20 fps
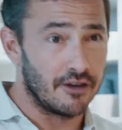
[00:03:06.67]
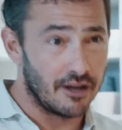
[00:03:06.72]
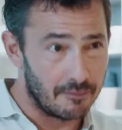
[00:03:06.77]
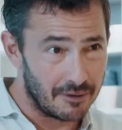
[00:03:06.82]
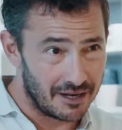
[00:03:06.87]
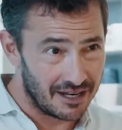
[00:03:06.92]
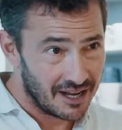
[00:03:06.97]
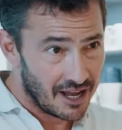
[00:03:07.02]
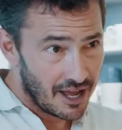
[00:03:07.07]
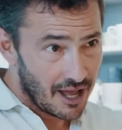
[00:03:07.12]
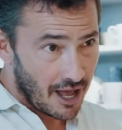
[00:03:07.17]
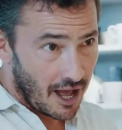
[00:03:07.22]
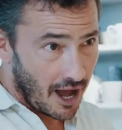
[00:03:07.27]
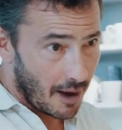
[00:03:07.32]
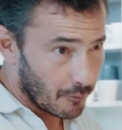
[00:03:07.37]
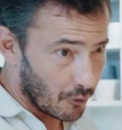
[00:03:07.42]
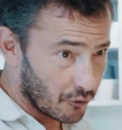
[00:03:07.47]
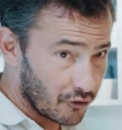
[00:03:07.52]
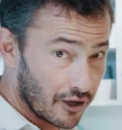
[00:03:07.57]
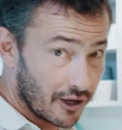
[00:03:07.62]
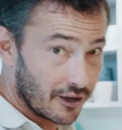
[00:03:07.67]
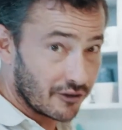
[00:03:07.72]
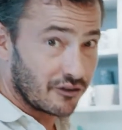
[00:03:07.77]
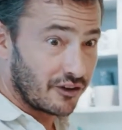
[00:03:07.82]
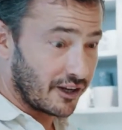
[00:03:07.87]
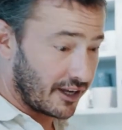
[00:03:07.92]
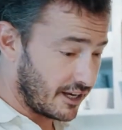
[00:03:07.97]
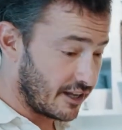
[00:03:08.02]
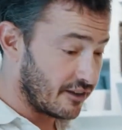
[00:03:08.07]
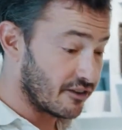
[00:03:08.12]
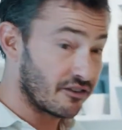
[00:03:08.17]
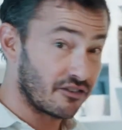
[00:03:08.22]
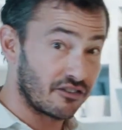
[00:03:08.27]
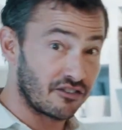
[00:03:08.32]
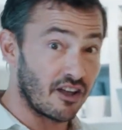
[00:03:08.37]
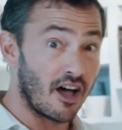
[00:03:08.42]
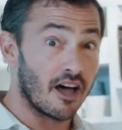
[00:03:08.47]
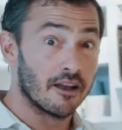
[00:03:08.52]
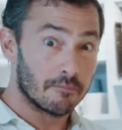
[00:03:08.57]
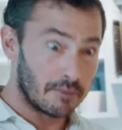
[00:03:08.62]
I mean, I'm not saying you could stick it in the
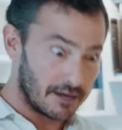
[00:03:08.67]
sun,